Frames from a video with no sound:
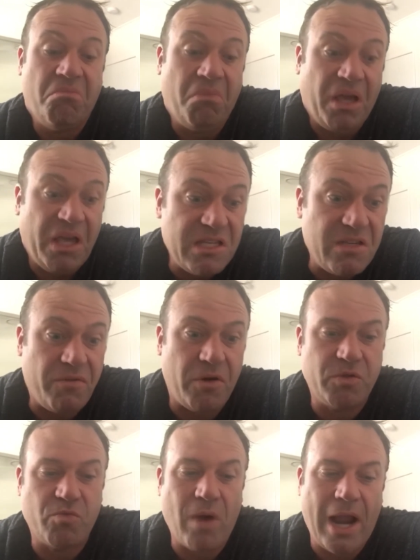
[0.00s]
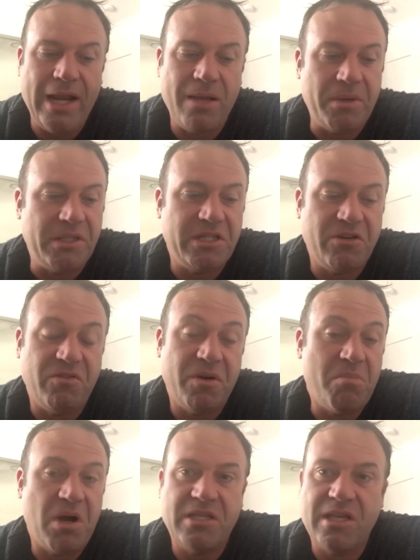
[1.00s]
I guess if I was rating myself, I
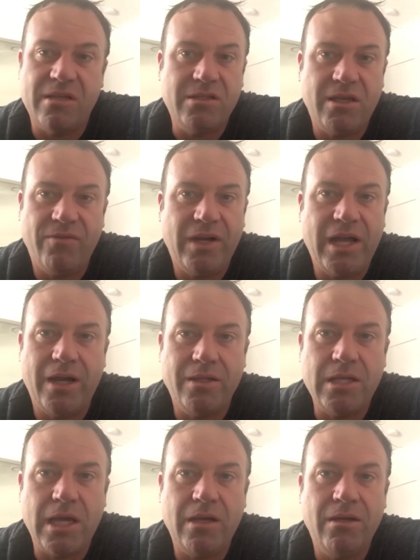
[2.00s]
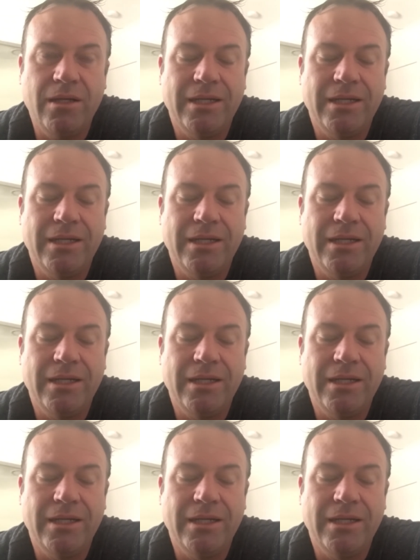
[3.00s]
might say 7 out of 10.